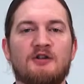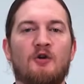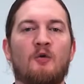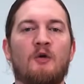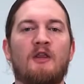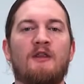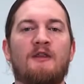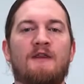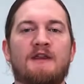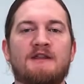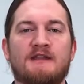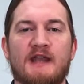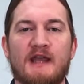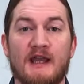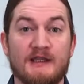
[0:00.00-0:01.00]
one of the things
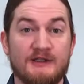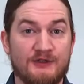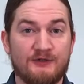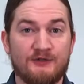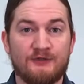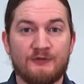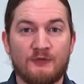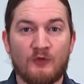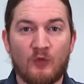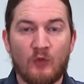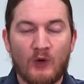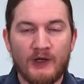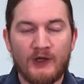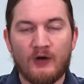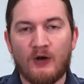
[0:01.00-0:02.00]
that I do
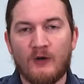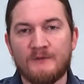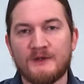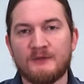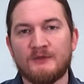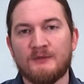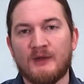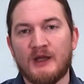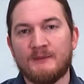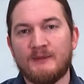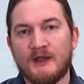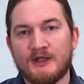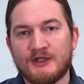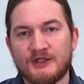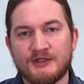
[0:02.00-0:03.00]
quite often with my
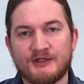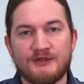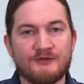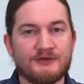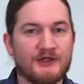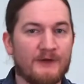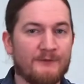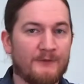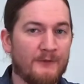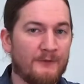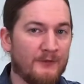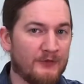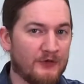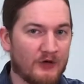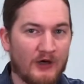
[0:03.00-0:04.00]
patients who suffer
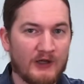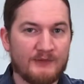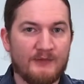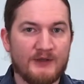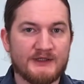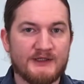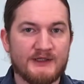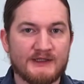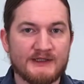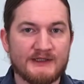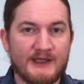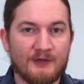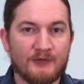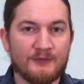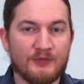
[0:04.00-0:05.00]
from chronic
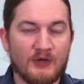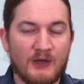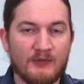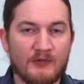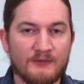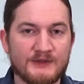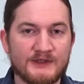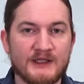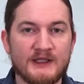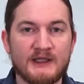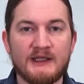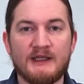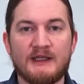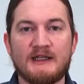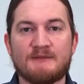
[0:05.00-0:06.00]
musculoskeletal problems
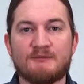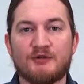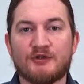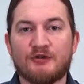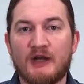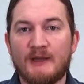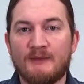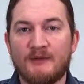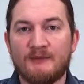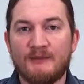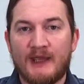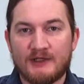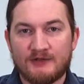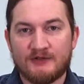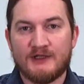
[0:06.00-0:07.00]
is prescribe them
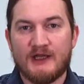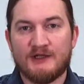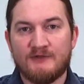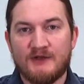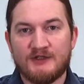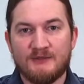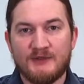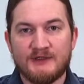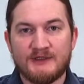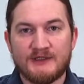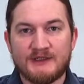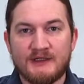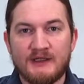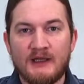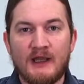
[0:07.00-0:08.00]
exercise regimens.
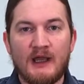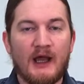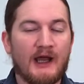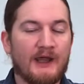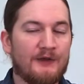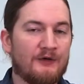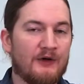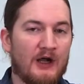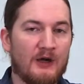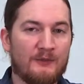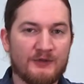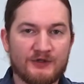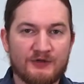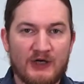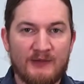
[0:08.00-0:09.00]
Either I'll
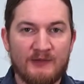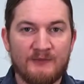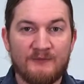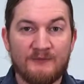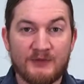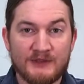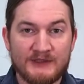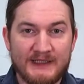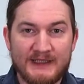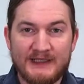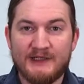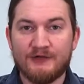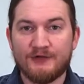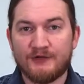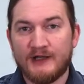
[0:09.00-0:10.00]
prescribe them
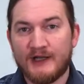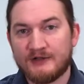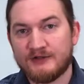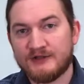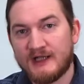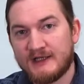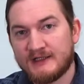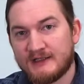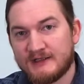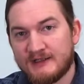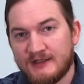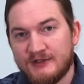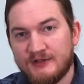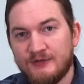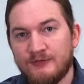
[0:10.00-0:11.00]
particular exercises to
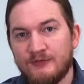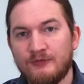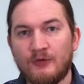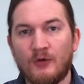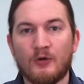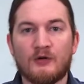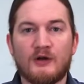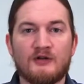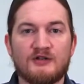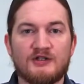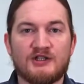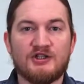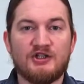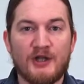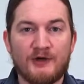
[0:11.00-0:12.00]
do, or I'll
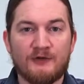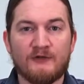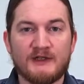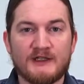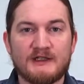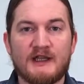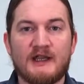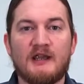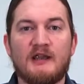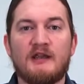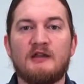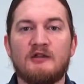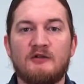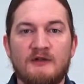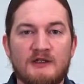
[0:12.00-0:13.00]
just generally say
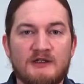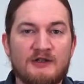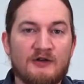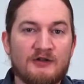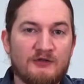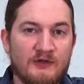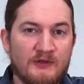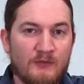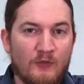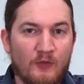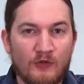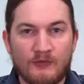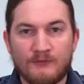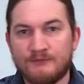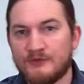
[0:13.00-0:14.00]
you need to start doing
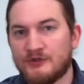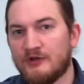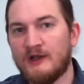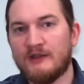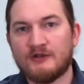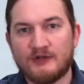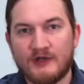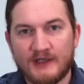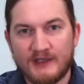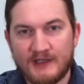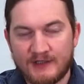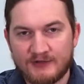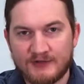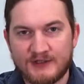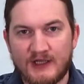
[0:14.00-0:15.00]
more strength training
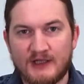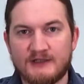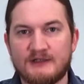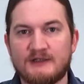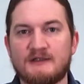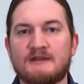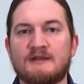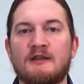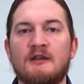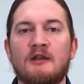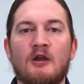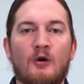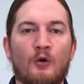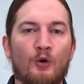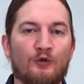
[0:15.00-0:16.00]
exercises
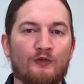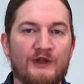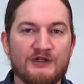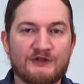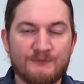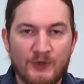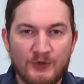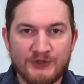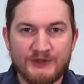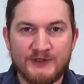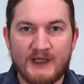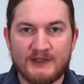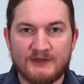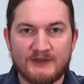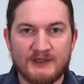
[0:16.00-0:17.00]
or range of motion
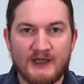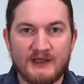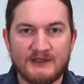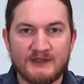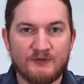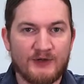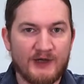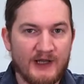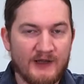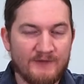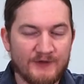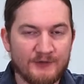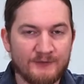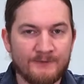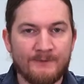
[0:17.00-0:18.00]
exercises, what have
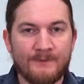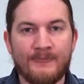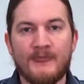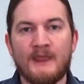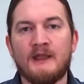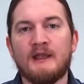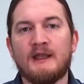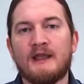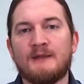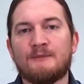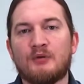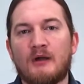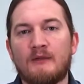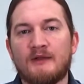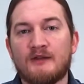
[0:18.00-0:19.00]
you. And
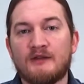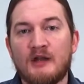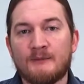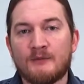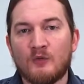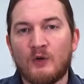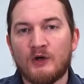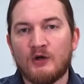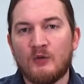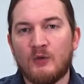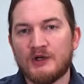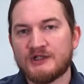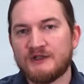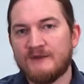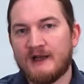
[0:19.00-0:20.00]
probably the number one
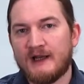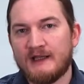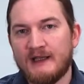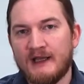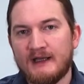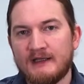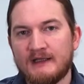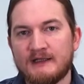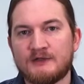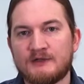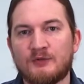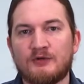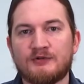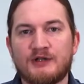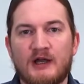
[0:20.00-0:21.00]
question that I get is,
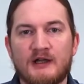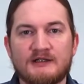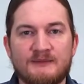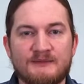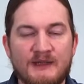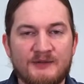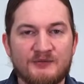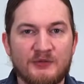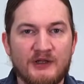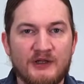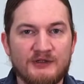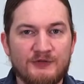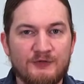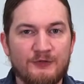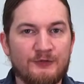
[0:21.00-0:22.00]
well, doc, sometimes when I
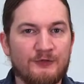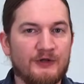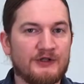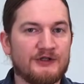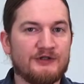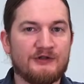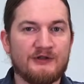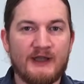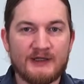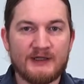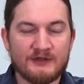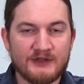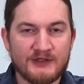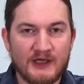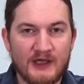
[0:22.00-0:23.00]
do a certain
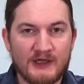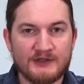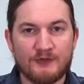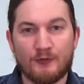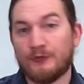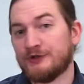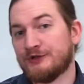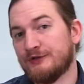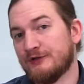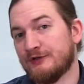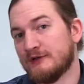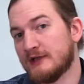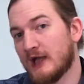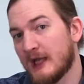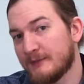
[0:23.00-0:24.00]
exercise or a certain
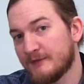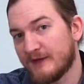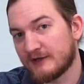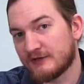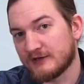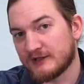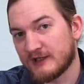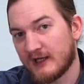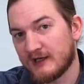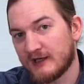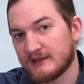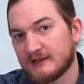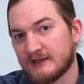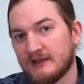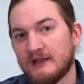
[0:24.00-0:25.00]
type of exercise,